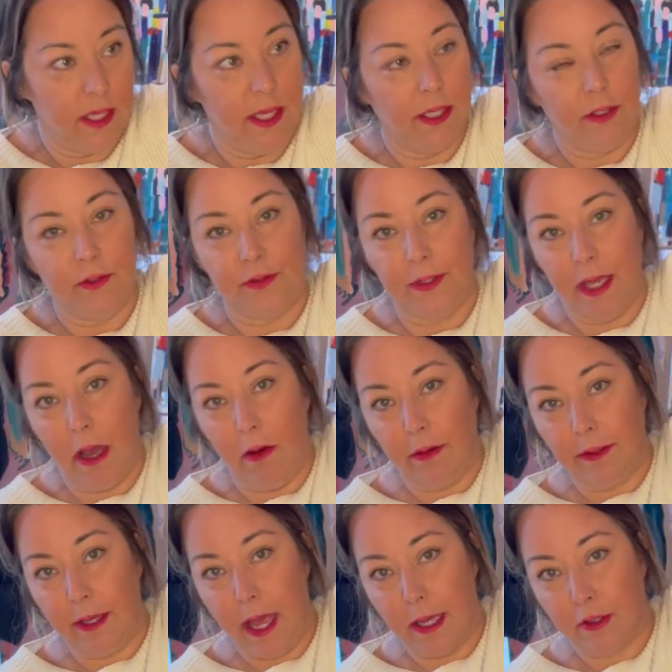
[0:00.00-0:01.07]
And you see how it
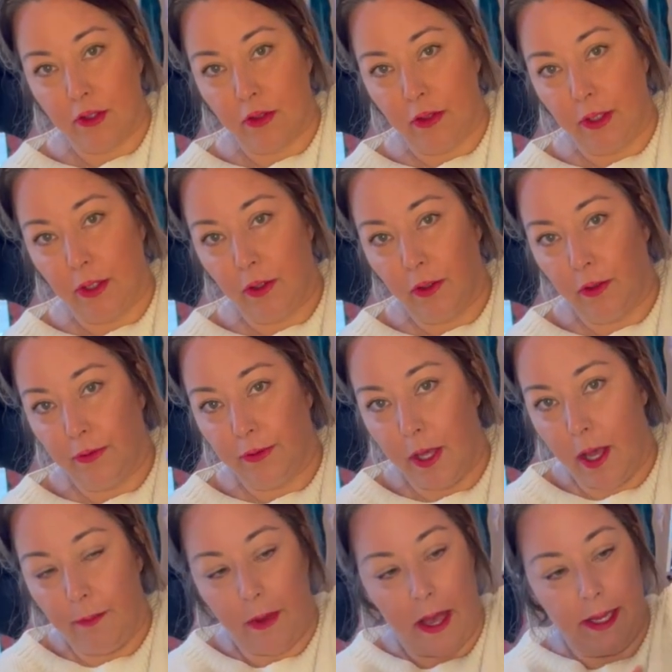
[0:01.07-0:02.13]
naturally curls
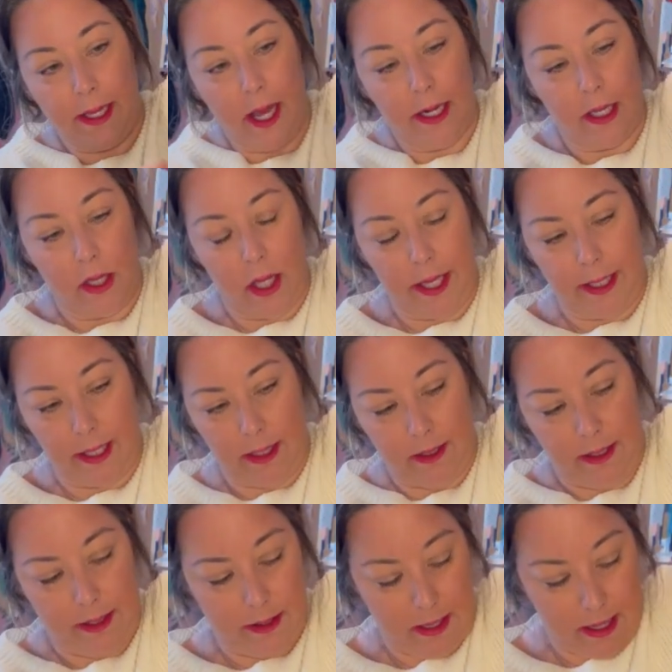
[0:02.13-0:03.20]
up? I kind of like it
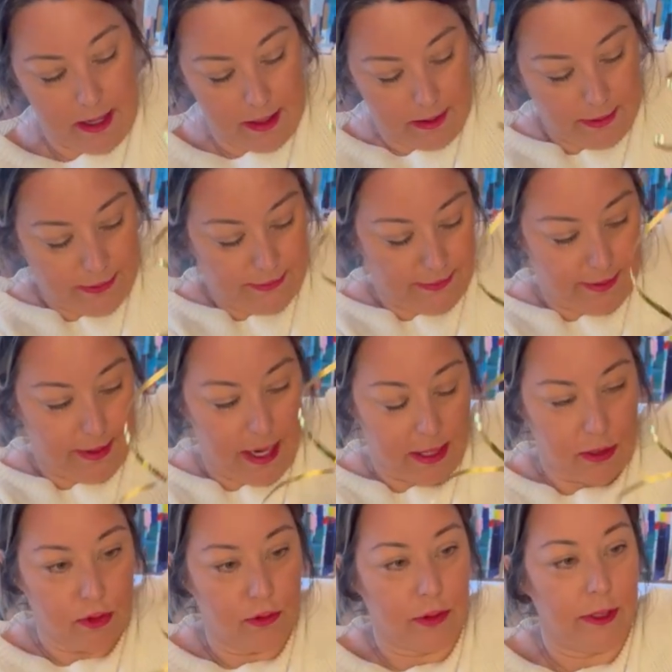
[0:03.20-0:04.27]
like that, just
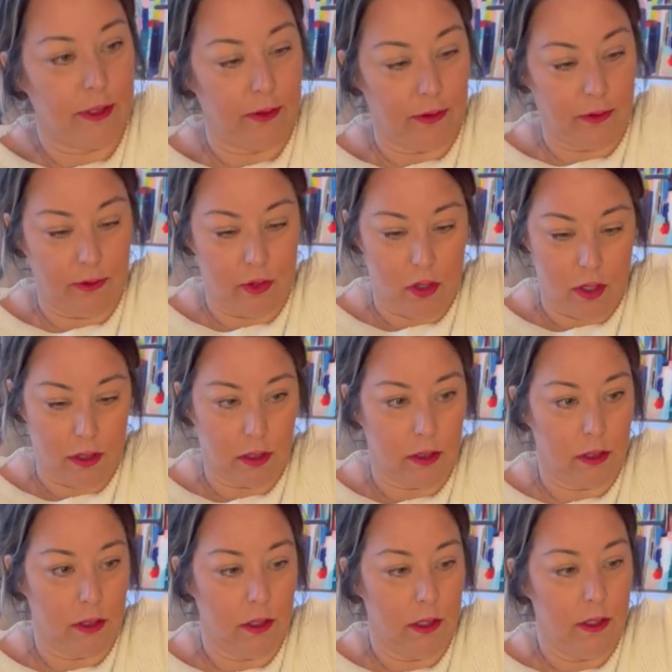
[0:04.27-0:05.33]
naturally a little
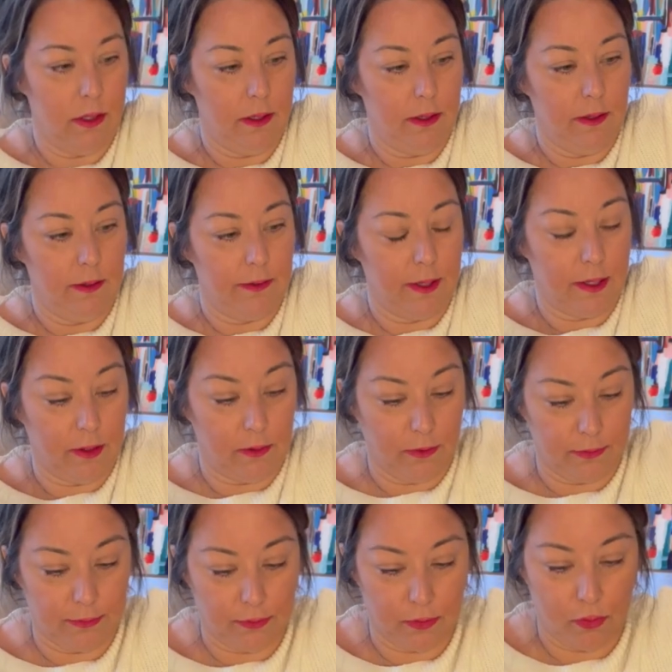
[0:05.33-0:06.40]
longer. I think it
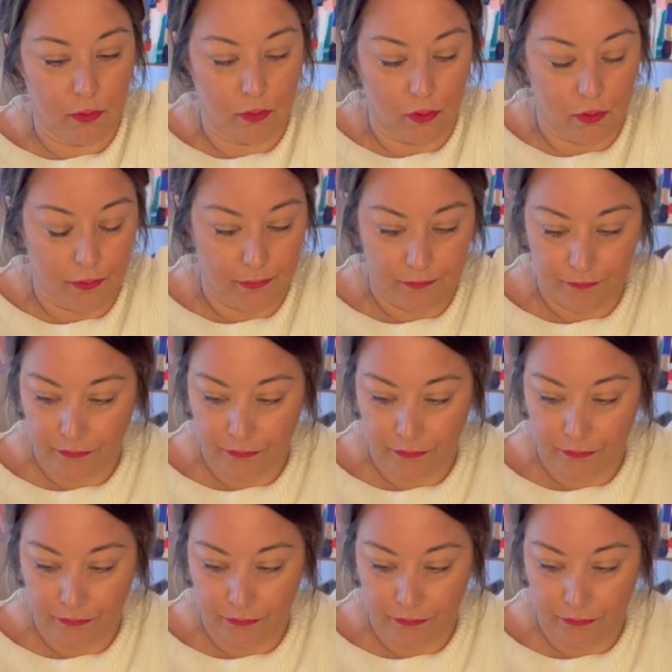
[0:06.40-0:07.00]
looks cool.